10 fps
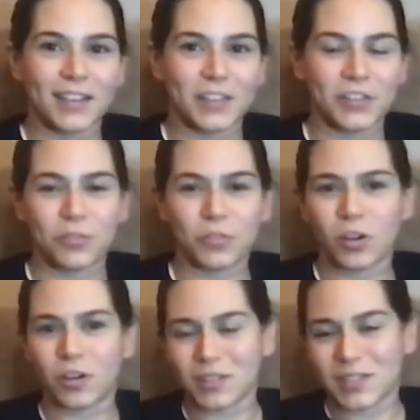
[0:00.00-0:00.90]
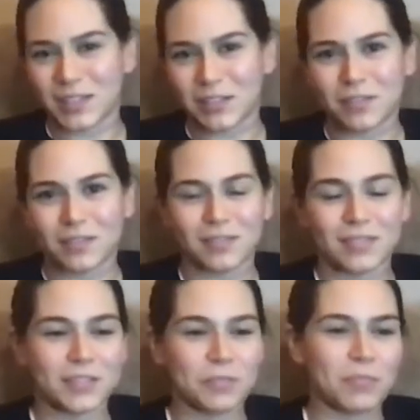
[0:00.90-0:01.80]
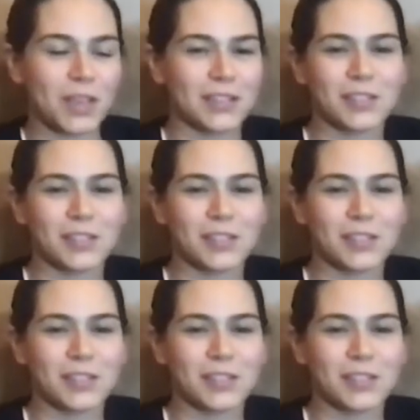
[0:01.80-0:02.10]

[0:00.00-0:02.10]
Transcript: you know, cooked and made